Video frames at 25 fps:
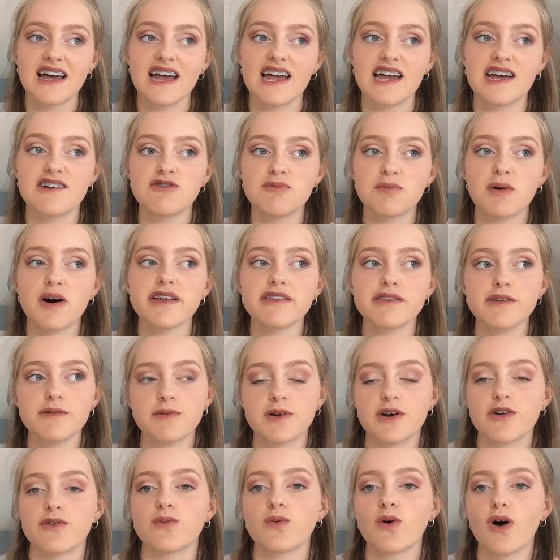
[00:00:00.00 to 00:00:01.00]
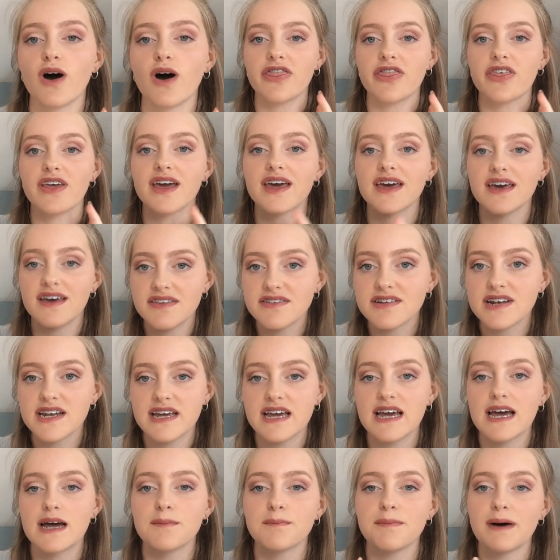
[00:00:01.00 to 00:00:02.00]
It reminds me a bit of think
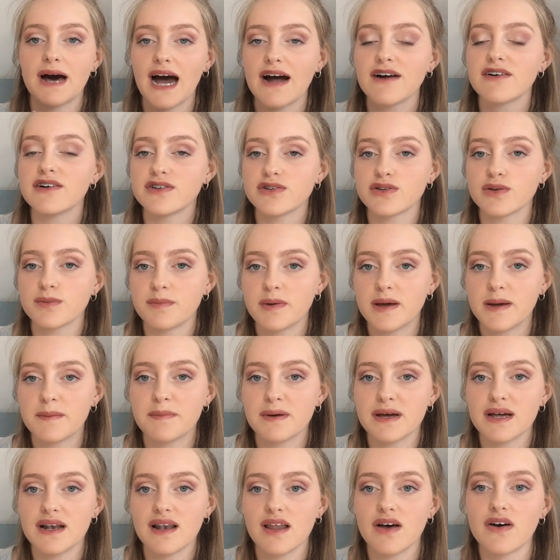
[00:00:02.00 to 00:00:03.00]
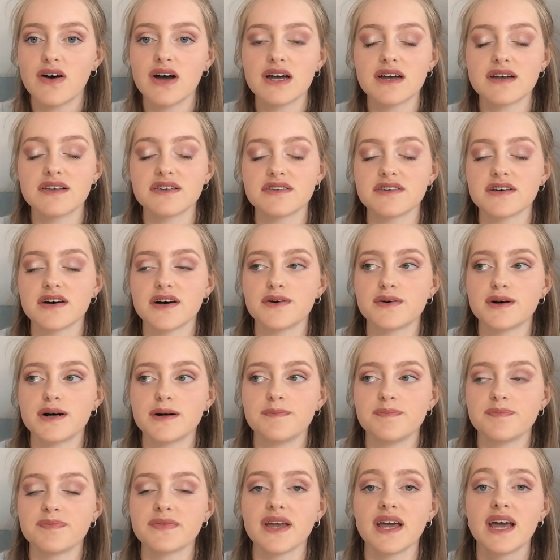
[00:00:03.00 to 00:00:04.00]
Italy and Paris would be a bit like, so
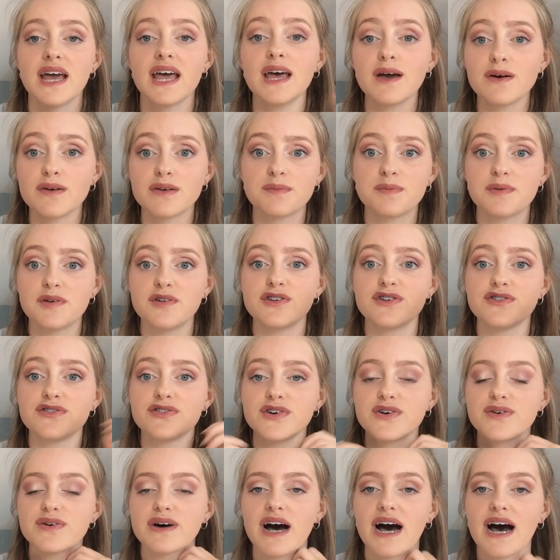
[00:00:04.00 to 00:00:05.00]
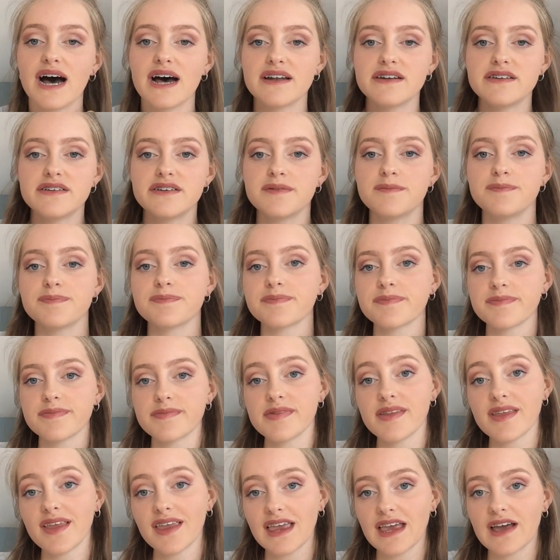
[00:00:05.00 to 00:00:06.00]
it was beautiful. And
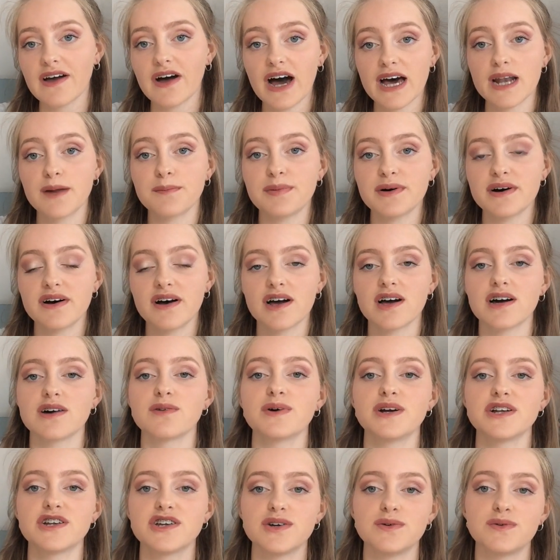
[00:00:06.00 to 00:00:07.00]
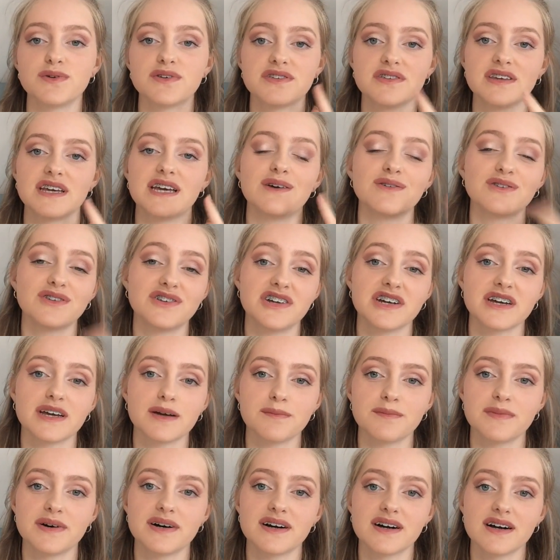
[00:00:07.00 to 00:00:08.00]
I had a burger, which you will see, it was a
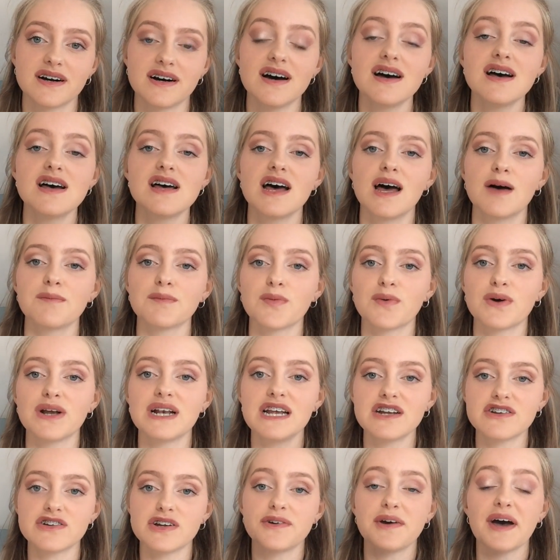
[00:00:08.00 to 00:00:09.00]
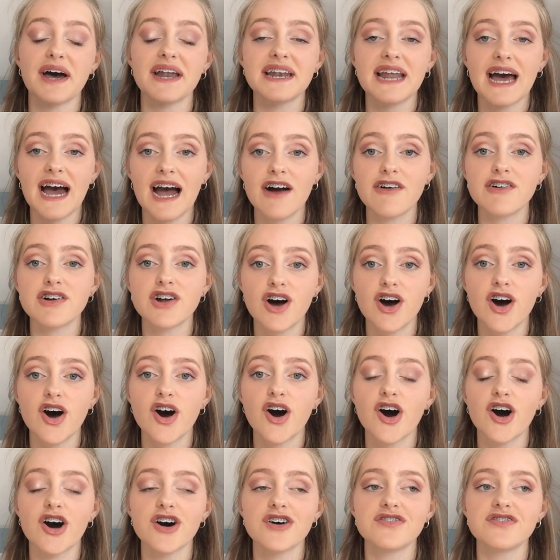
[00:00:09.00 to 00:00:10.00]
chicken burger, but we literally had an hour and a
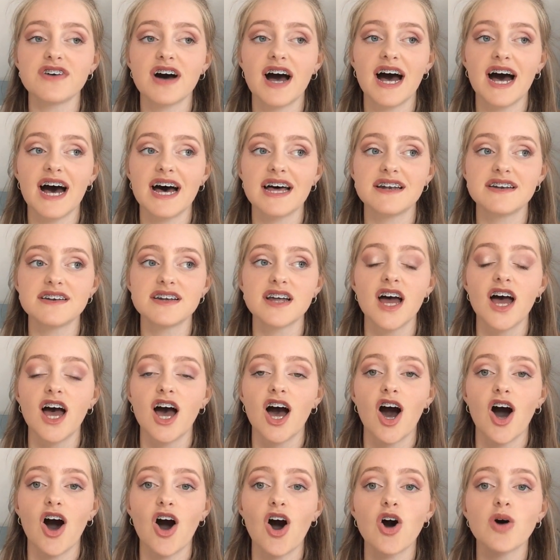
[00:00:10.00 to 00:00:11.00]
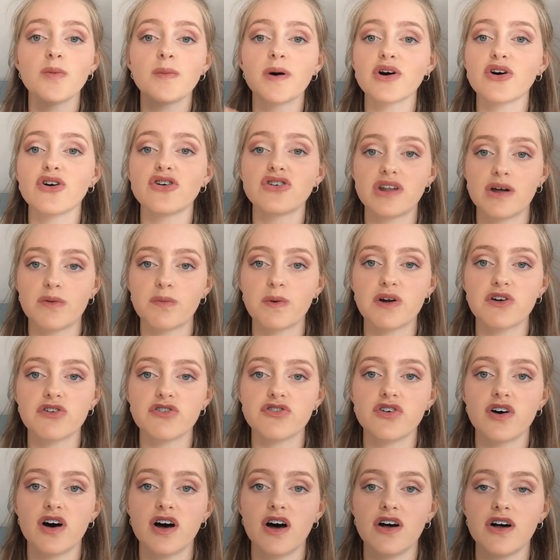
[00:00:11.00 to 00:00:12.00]
half, and oh my god, I went
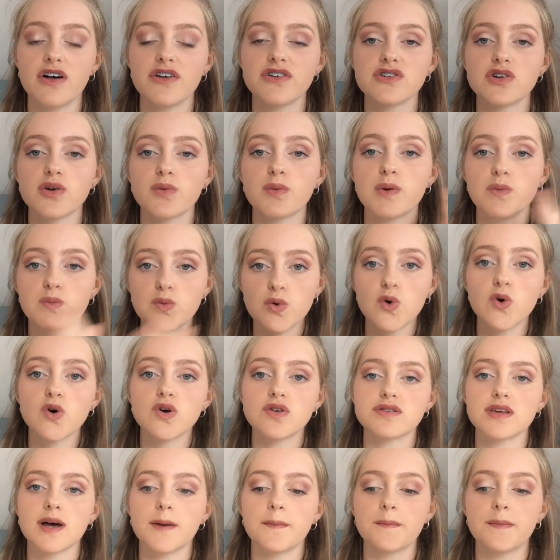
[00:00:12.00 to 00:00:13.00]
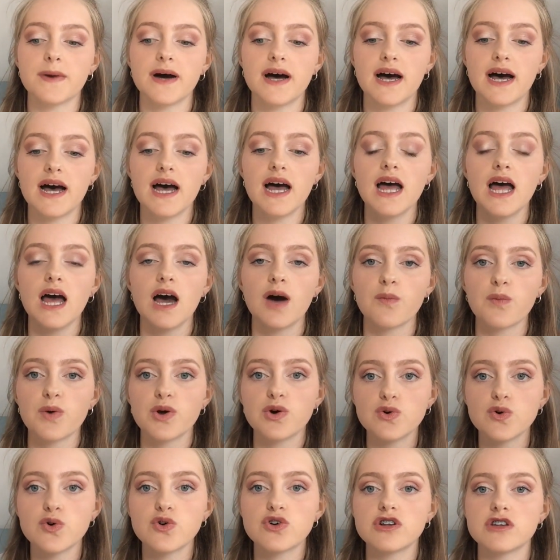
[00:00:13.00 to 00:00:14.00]
fast. We walked somewhere,
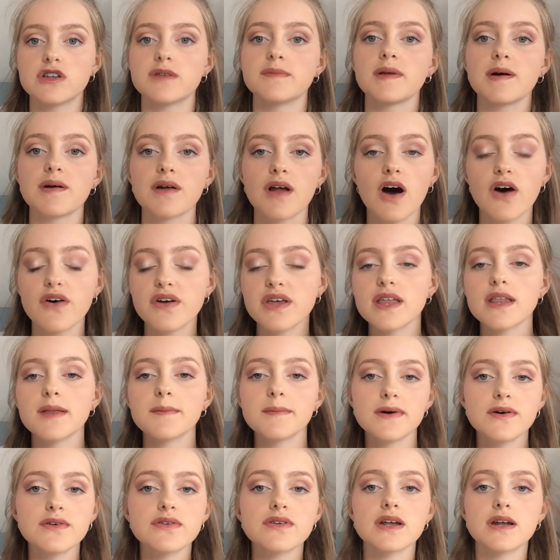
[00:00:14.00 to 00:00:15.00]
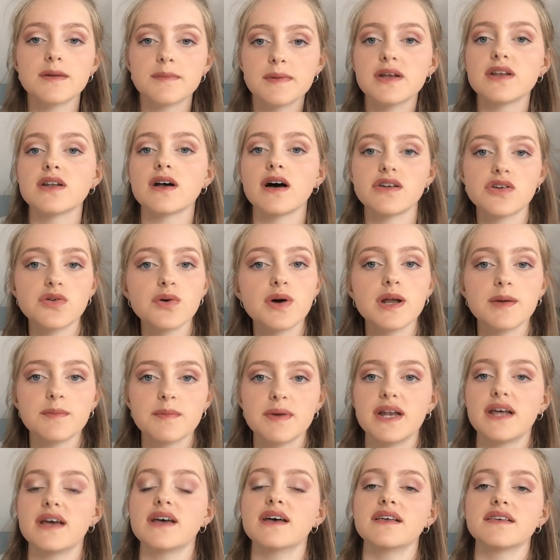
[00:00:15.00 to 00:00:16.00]
we ordered them, they're like, oh yeah, the meal's going to be like 20
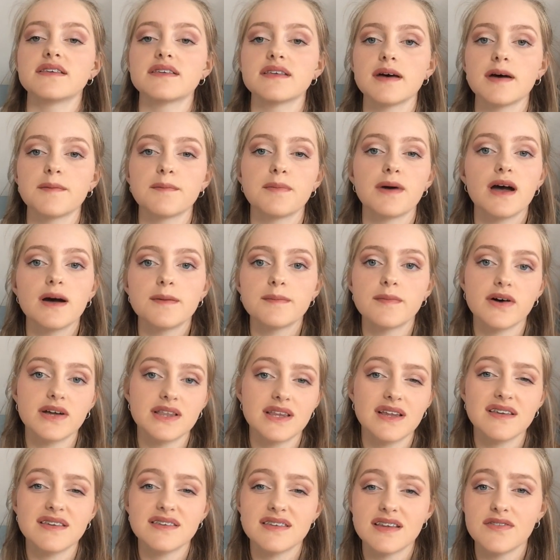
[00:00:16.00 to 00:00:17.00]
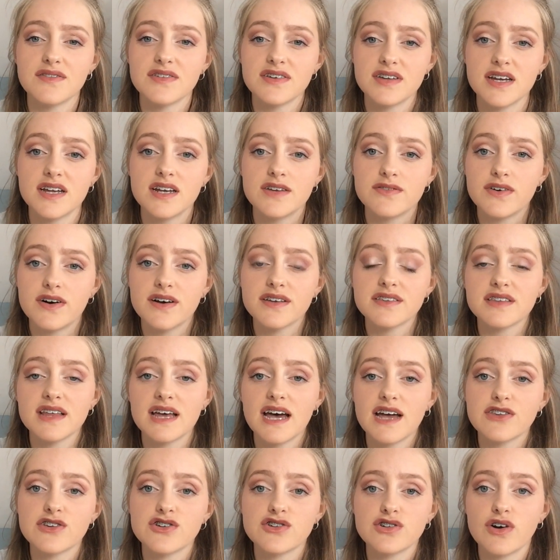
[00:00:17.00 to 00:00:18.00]
minutes. Bear in mind there's 17 of us they
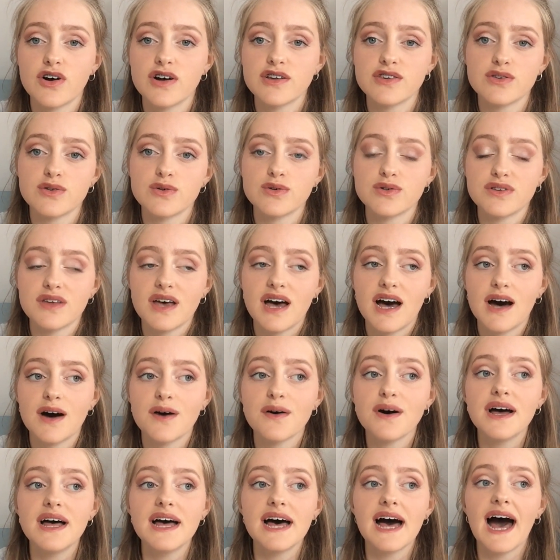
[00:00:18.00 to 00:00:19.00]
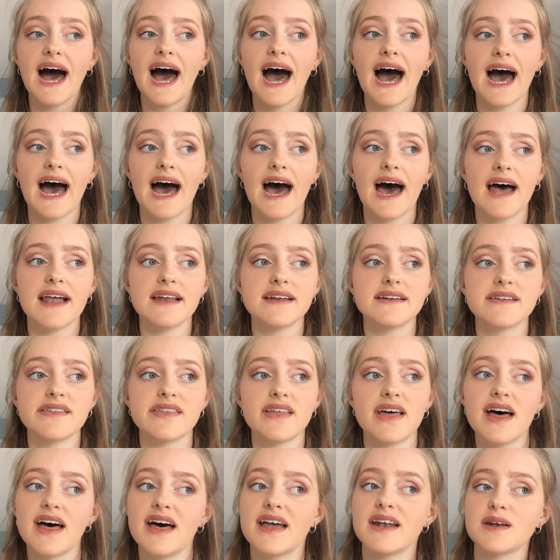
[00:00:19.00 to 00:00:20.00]
had to try and sort out. And
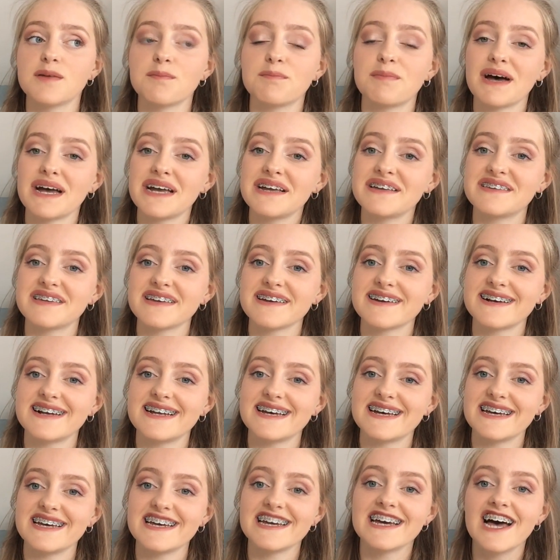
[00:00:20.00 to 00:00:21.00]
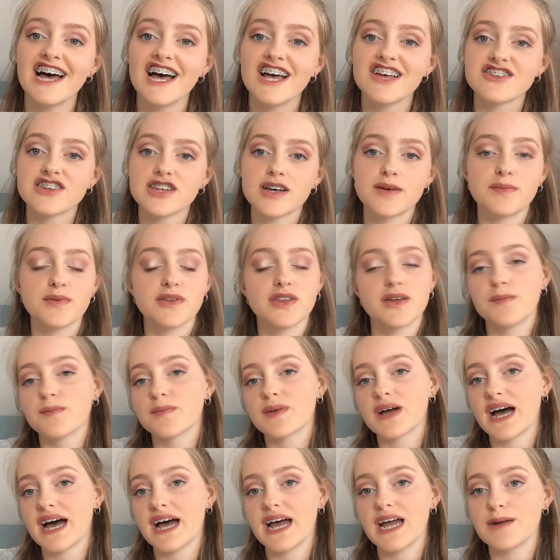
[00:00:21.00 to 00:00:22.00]
then basically, some of
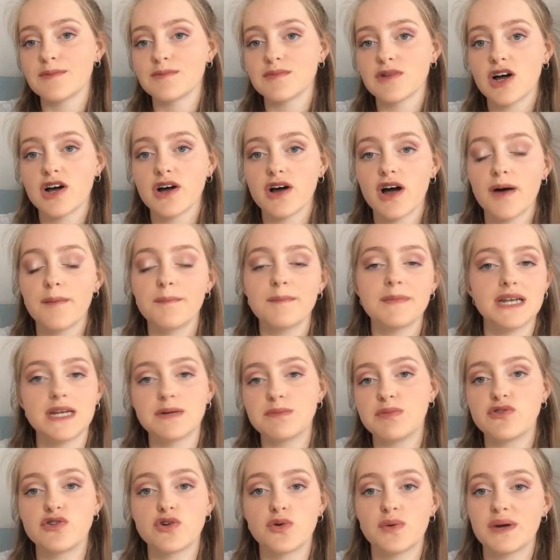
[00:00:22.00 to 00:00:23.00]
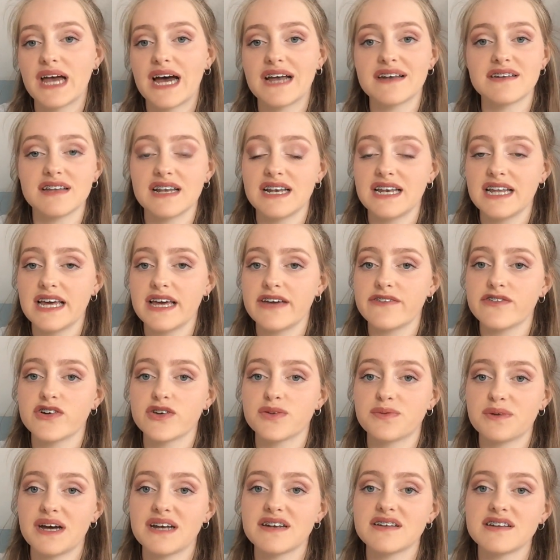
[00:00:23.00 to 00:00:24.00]
them came like a minute before we had to leave,
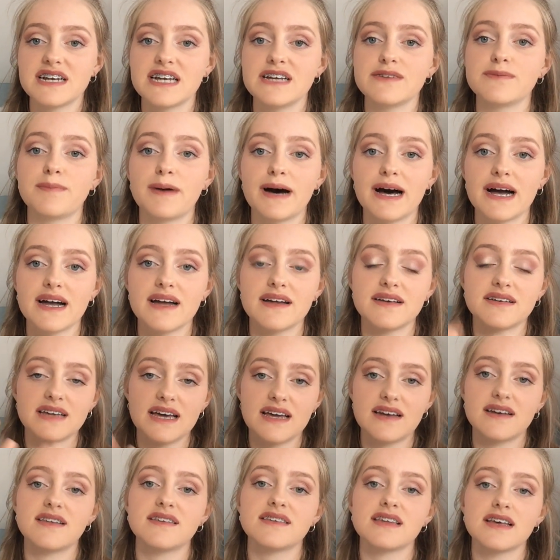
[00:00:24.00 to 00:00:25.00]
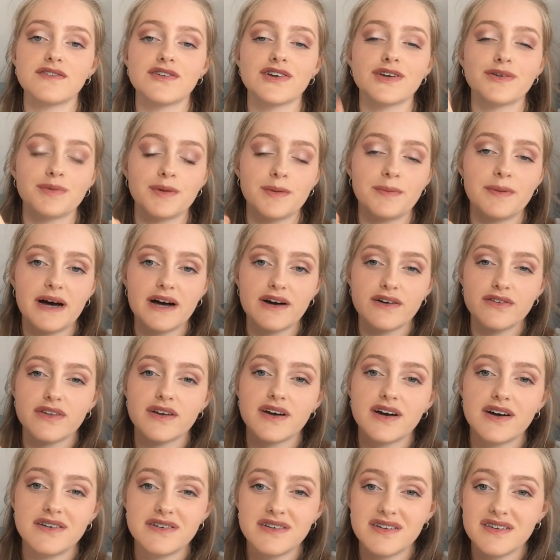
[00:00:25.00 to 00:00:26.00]
because we had to leave back at 10 to 7 to be back on
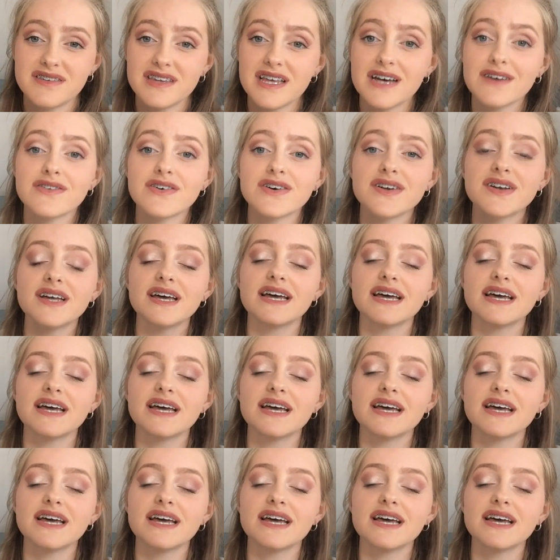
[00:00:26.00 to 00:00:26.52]
the coach at 7.